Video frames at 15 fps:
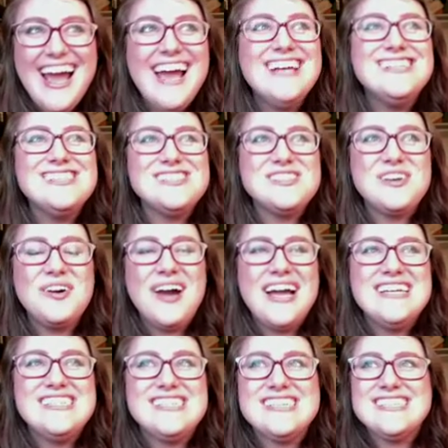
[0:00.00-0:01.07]
and so
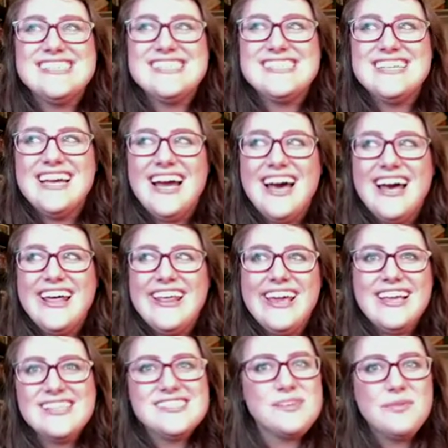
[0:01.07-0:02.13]
I just
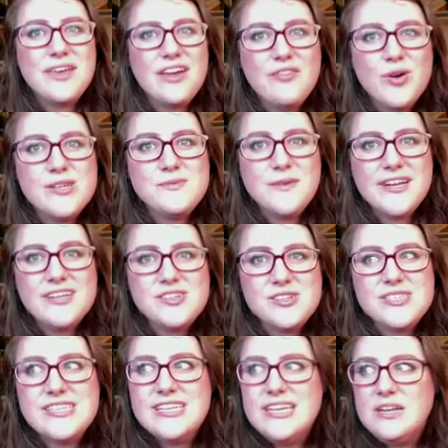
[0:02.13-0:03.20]
like it's something I've always been
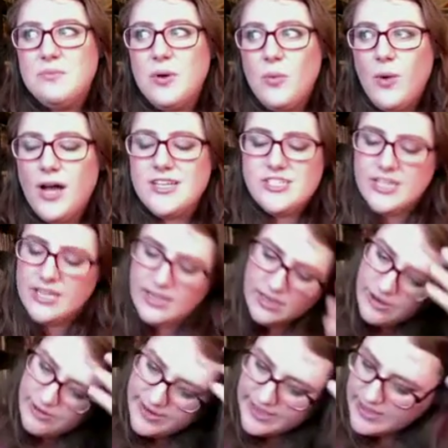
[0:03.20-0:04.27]
interested in, but watching it and
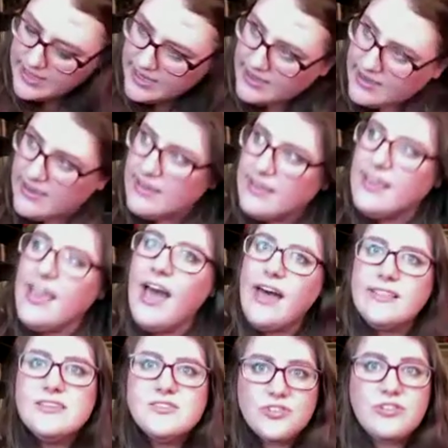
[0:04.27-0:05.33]
going like, yeah,
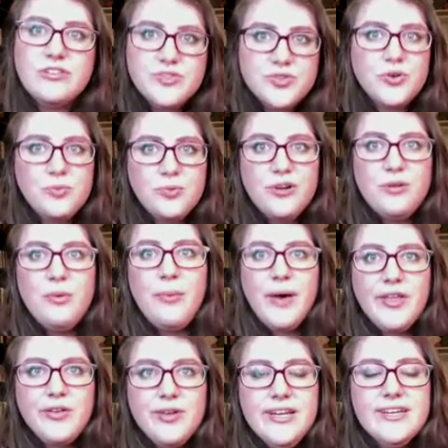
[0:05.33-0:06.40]
these girls who are prima
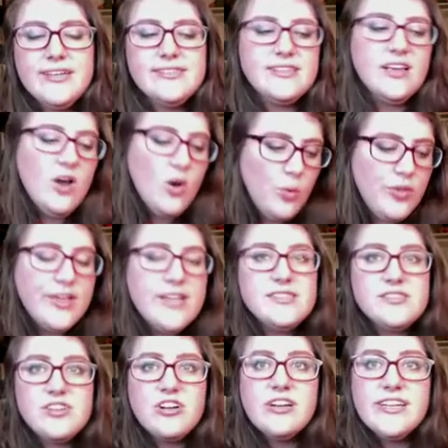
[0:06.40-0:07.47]
ballerinas, well, they
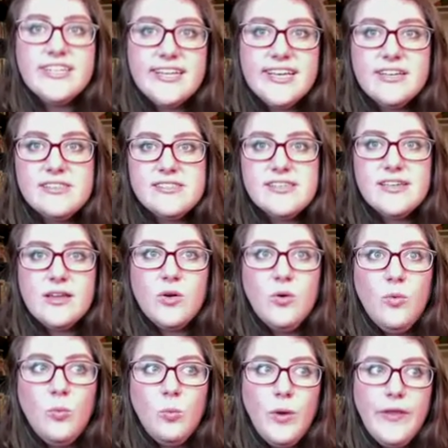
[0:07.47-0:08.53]
started dancing
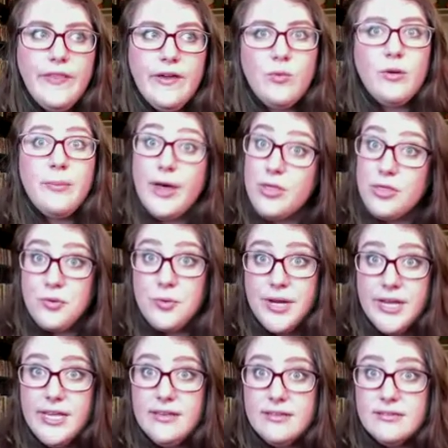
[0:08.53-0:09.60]
when they were about
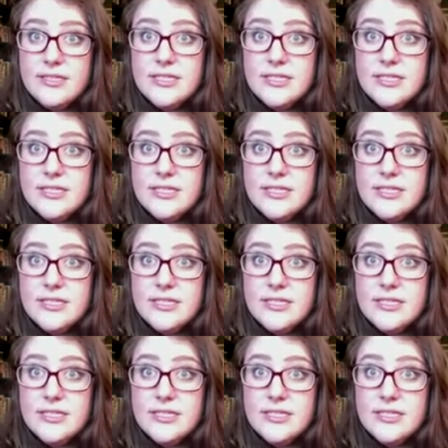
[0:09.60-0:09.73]
3,